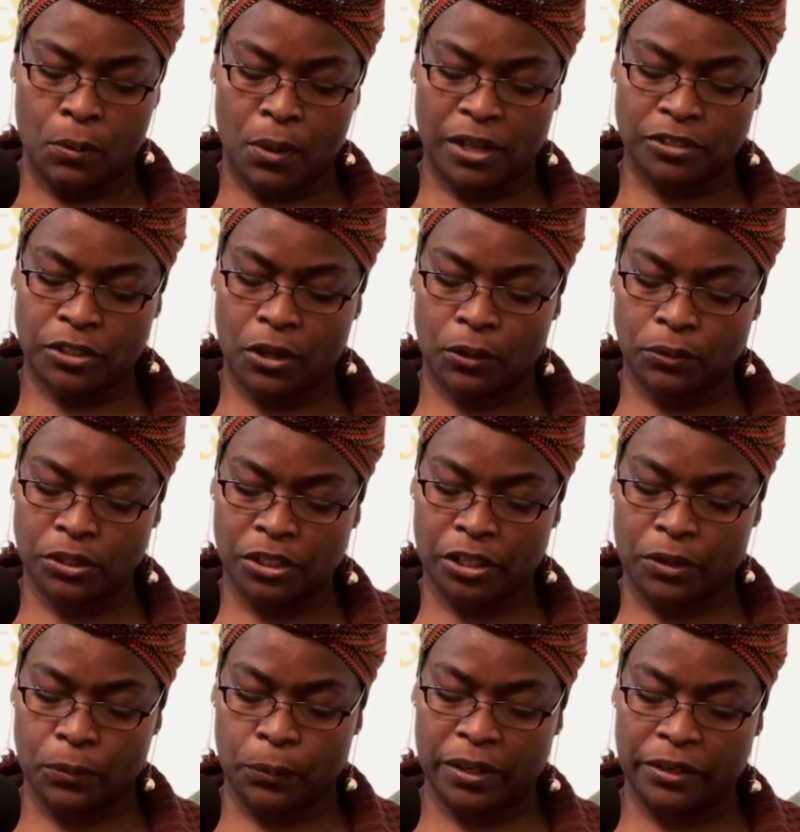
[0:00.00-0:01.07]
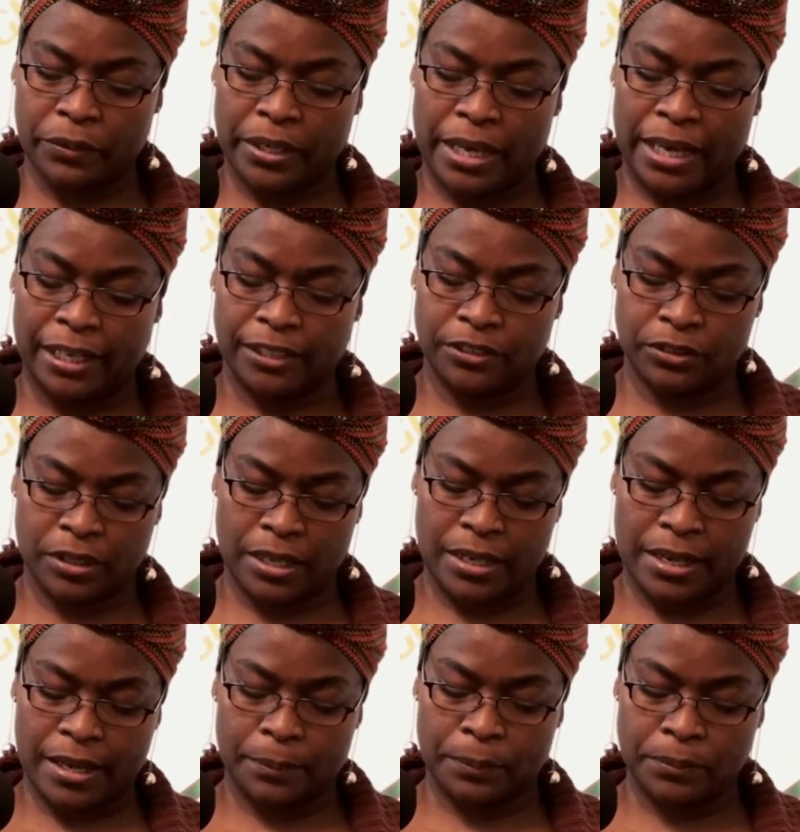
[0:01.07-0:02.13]
whilst holding her weary head on
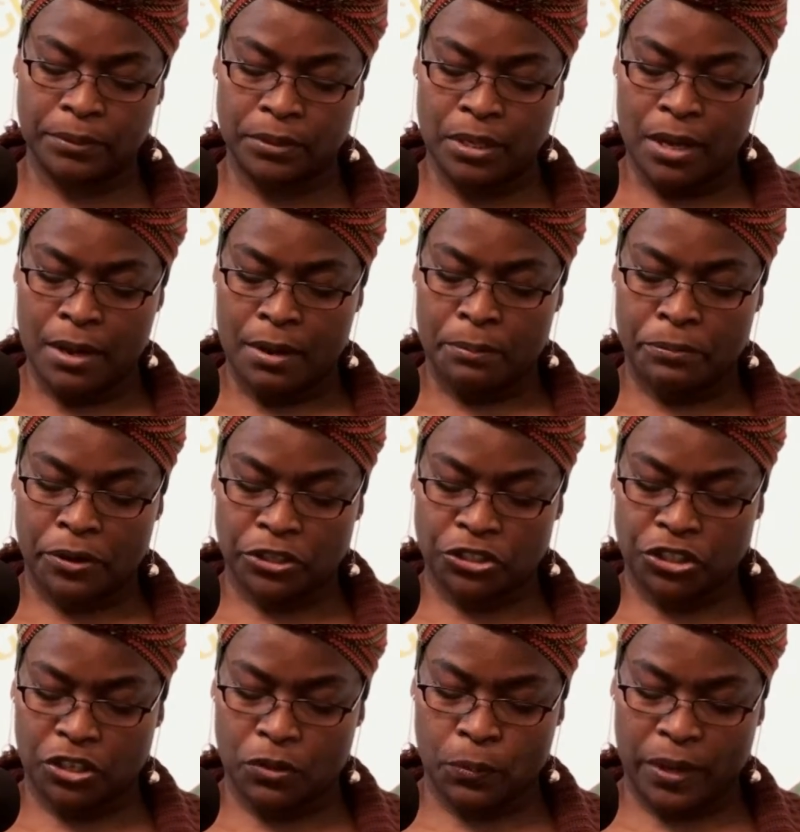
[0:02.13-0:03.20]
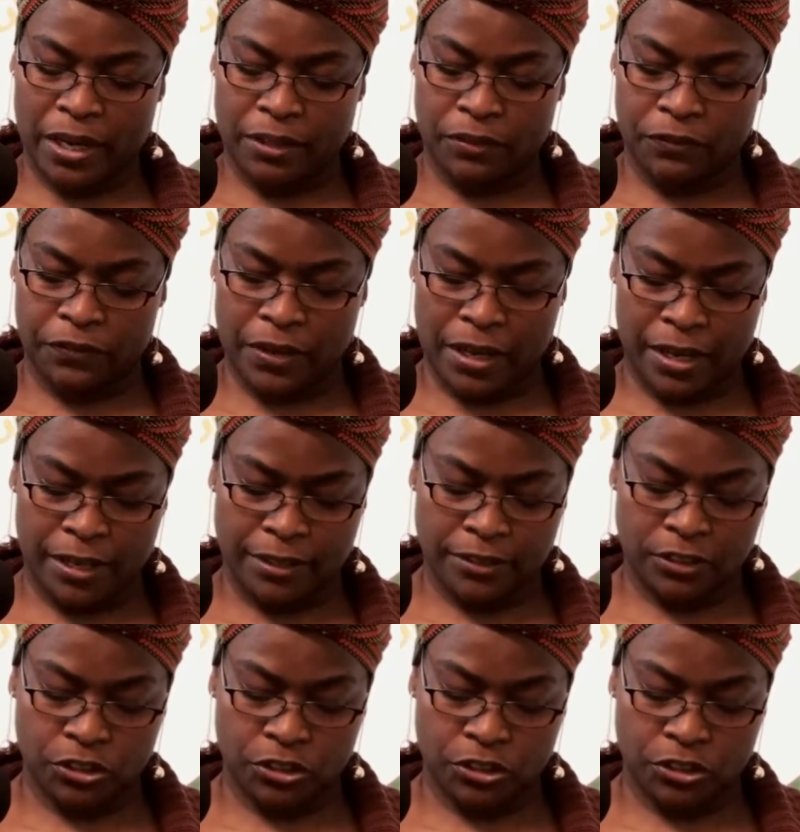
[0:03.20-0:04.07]
our laps, brushing away the flies